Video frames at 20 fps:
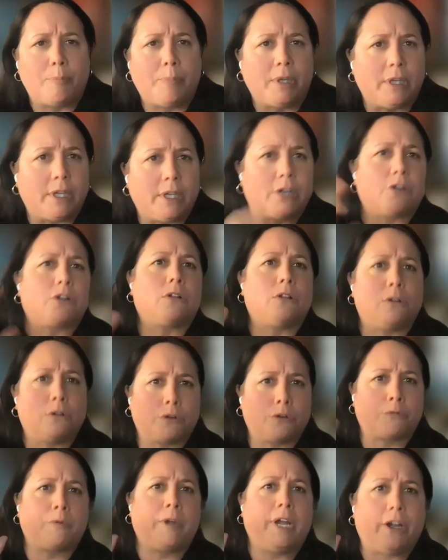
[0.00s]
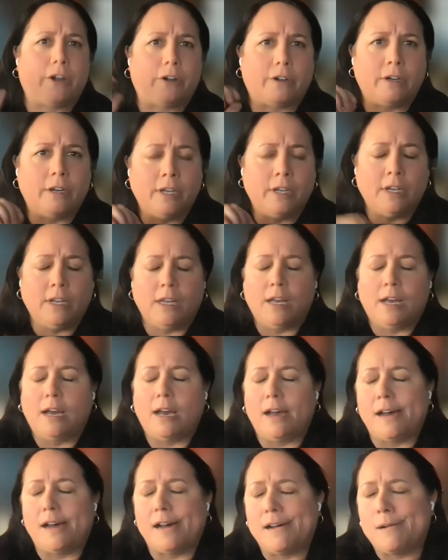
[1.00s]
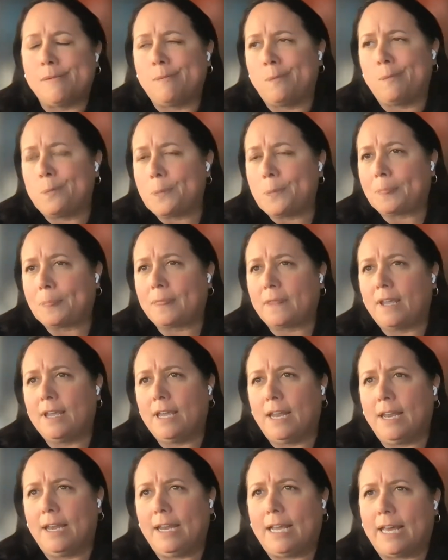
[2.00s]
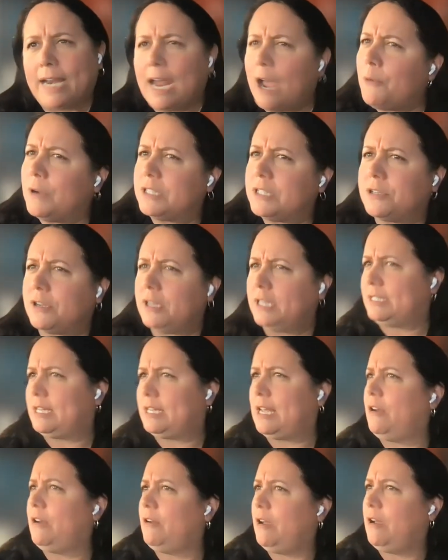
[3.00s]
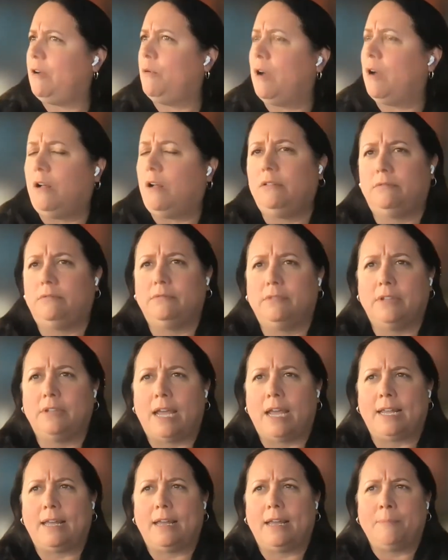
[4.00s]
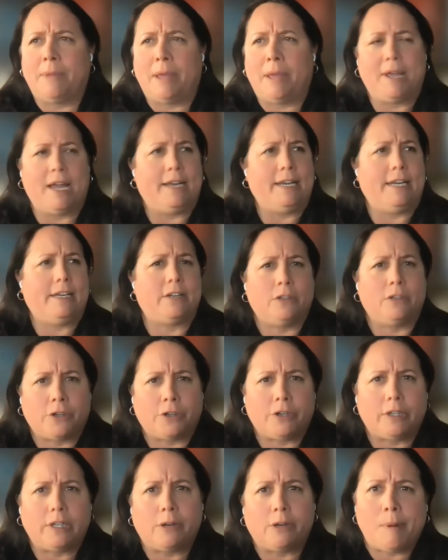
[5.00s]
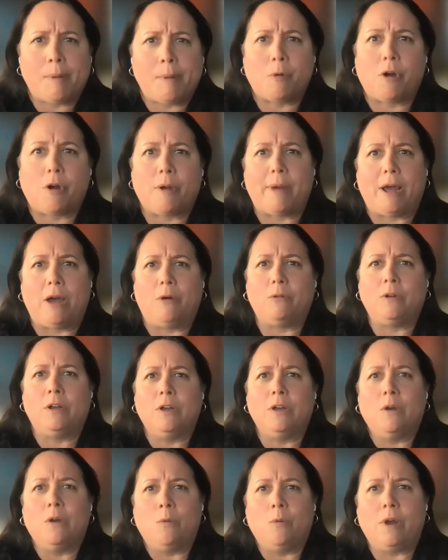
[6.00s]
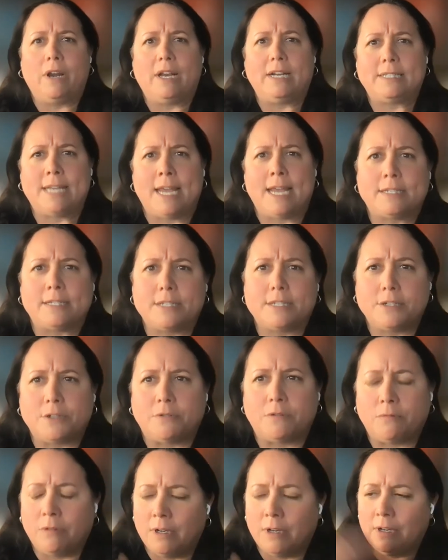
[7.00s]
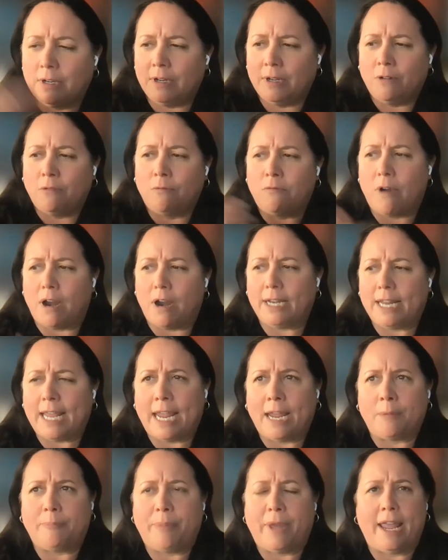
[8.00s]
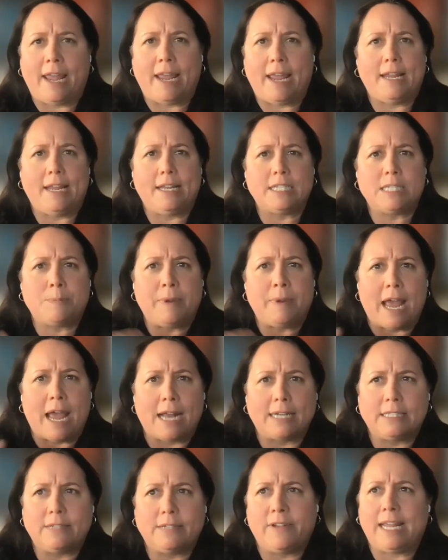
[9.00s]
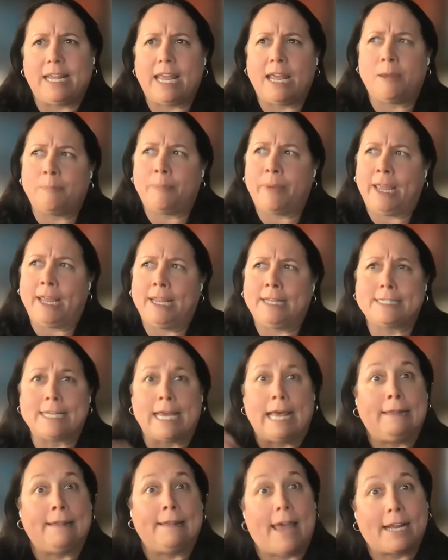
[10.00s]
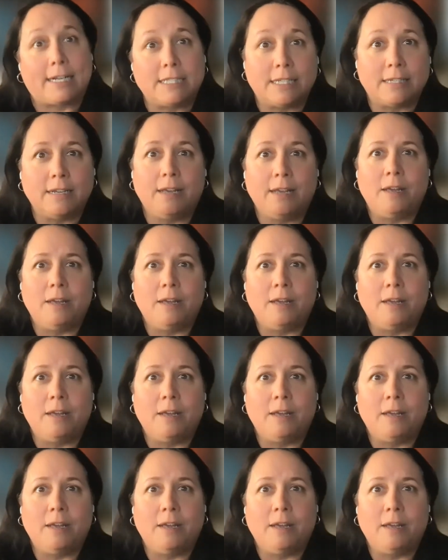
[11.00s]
a political career in Nicaragua. So I said, well, maybe I need to learn a little bit more about what it takes to run campaigns, be active in campaigns, elect